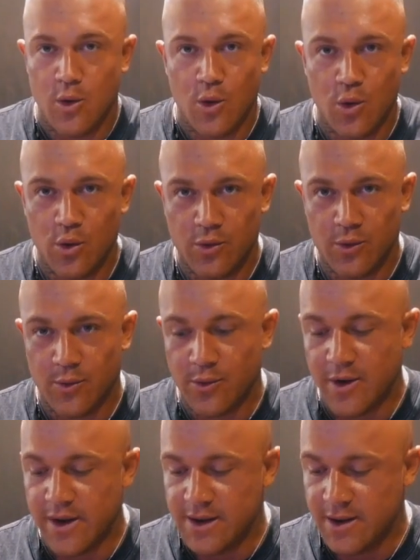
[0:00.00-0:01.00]

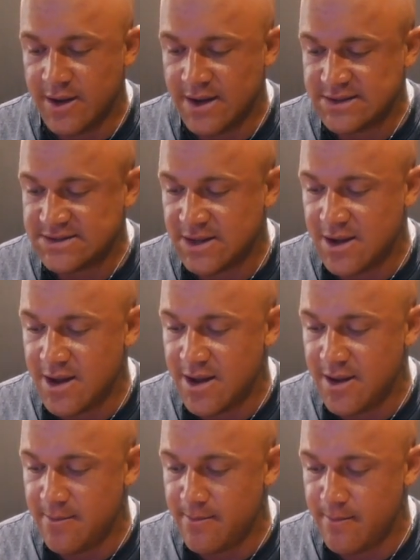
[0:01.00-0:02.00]
Alrighty guys,
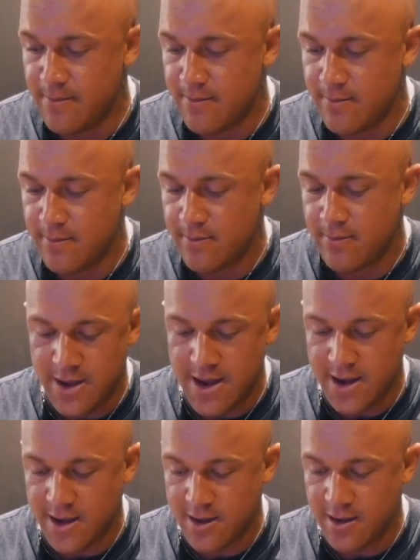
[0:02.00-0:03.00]
I'm
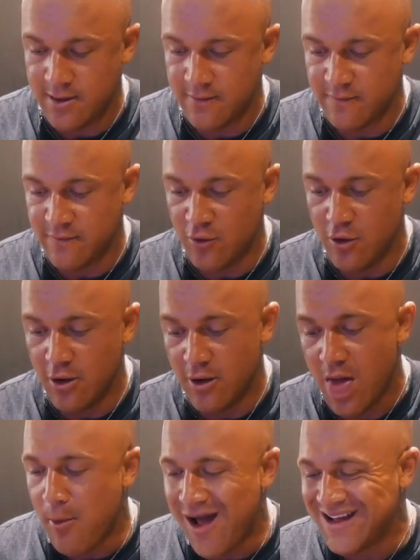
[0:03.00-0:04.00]
back
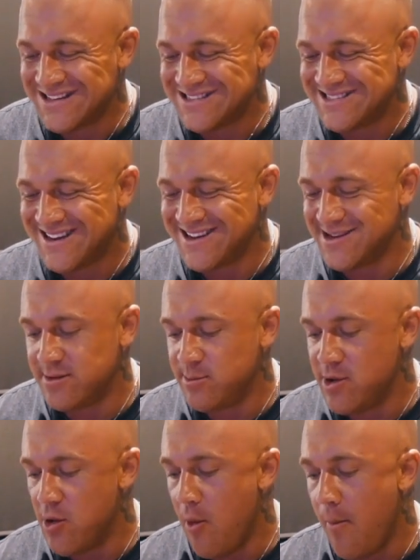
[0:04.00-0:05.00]
for my second
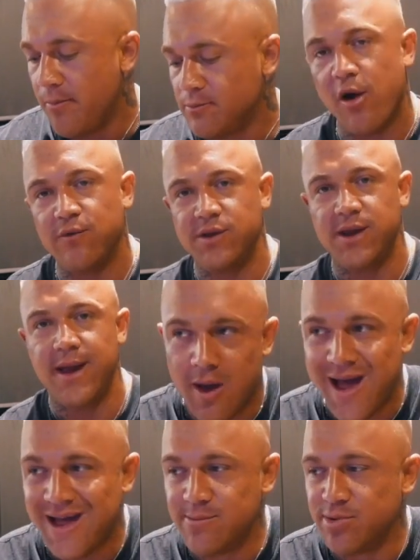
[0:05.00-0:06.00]
meal of the day.
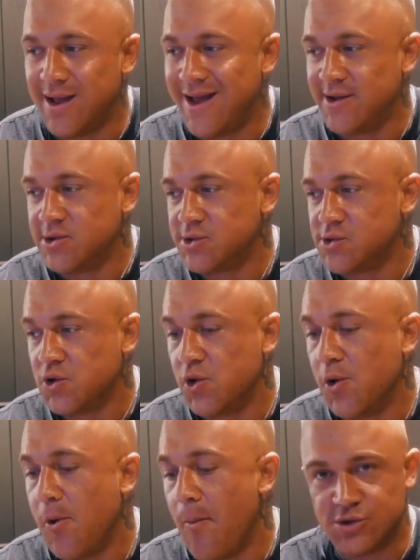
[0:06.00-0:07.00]
I had planned
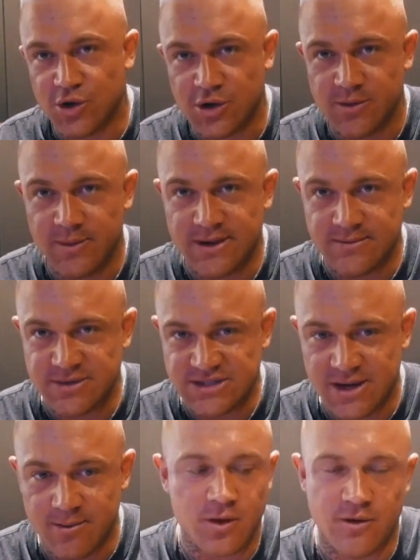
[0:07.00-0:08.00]
to document
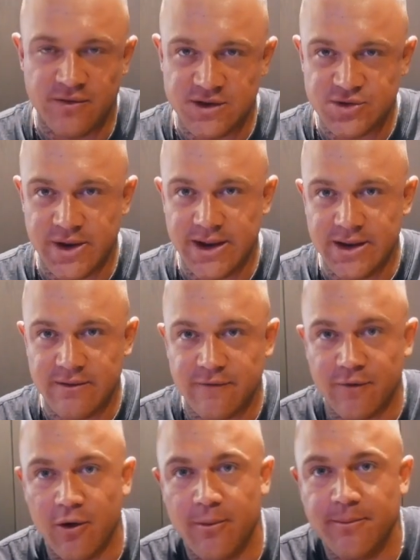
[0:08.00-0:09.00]
some of the training
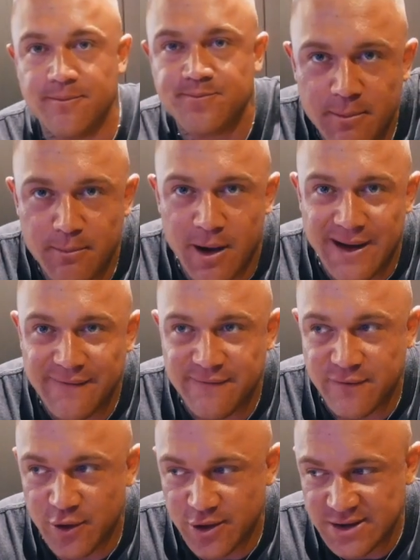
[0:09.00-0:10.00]
from my
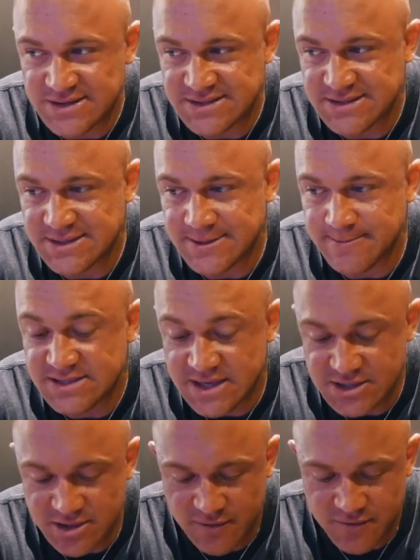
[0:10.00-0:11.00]
first
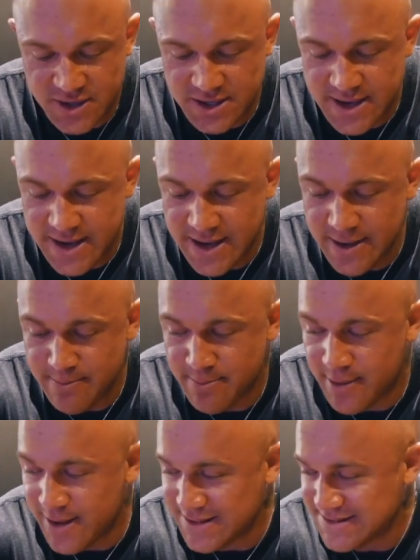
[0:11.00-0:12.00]
session of the day,
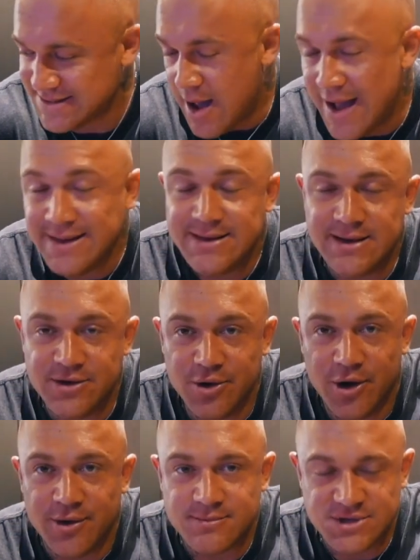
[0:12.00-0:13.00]
but I did
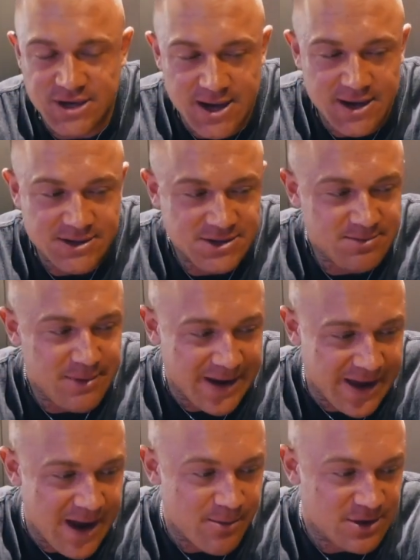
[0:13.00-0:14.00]
not charge my
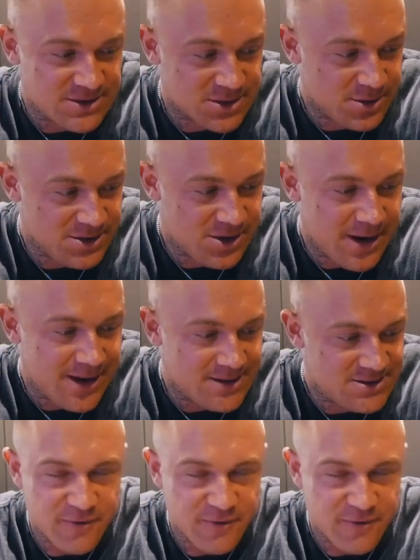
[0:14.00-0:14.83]
camera, so it died.